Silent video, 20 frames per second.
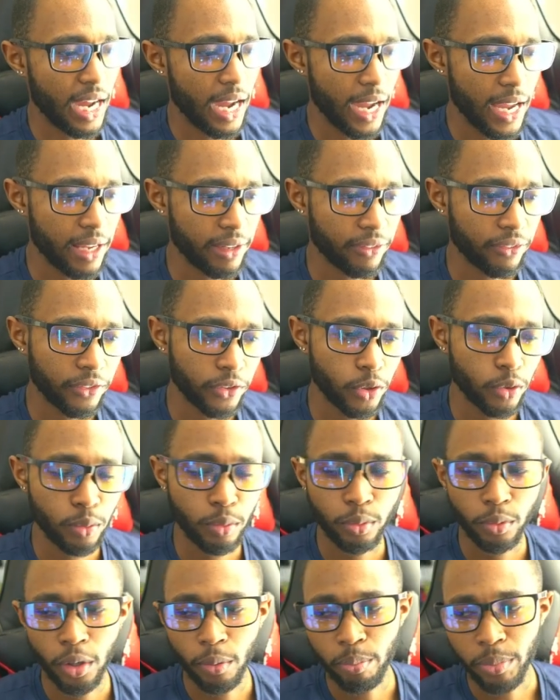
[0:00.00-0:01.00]
a
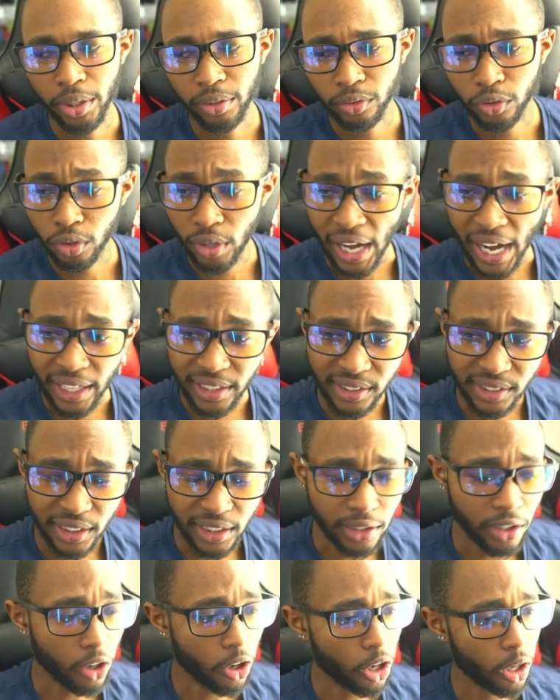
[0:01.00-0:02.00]
few bit of cracks in
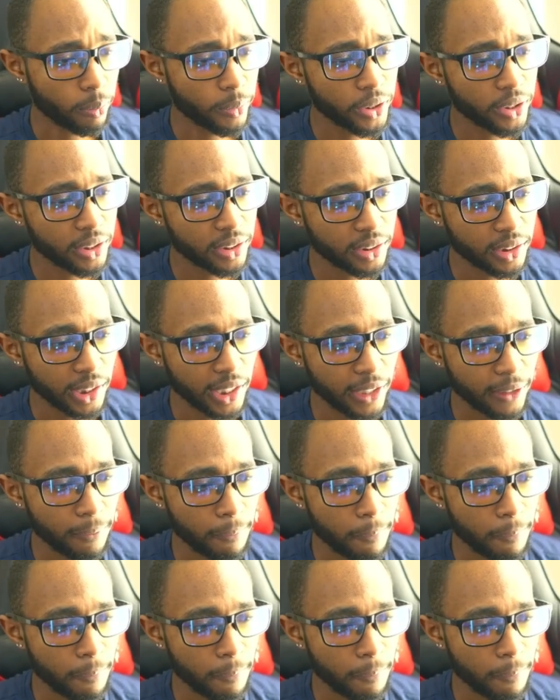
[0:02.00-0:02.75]
the armor, you could say.